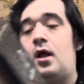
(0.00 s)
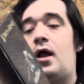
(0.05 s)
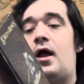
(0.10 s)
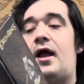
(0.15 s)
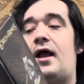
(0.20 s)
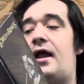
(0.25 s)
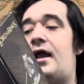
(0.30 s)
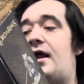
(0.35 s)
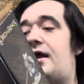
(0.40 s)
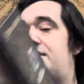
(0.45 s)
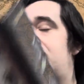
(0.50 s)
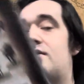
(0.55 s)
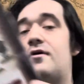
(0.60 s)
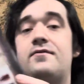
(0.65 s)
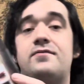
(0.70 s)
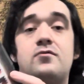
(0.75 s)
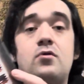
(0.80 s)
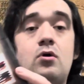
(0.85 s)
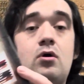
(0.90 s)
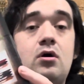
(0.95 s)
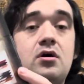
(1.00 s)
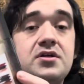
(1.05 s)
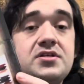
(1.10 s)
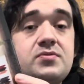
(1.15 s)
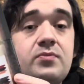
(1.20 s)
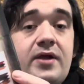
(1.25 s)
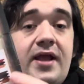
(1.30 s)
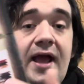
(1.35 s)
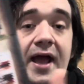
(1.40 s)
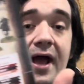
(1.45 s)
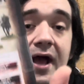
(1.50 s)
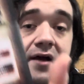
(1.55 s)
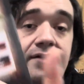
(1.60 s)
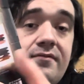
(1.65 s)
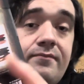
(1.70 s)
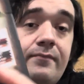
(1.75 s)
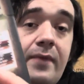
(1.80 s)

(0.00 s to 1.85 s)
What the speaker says: And of course, we have